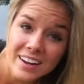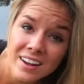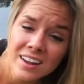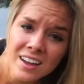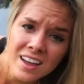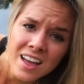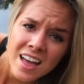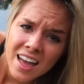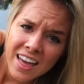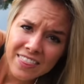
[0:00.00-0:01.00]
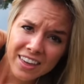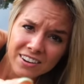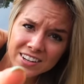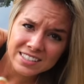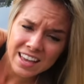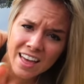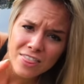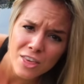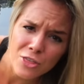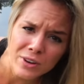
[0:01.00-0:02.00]
right, there is
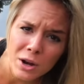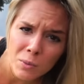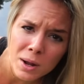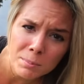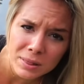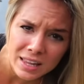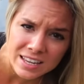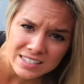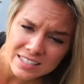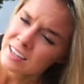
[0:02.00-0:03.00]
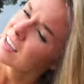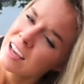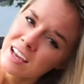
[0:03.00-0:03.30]
the three oh one plus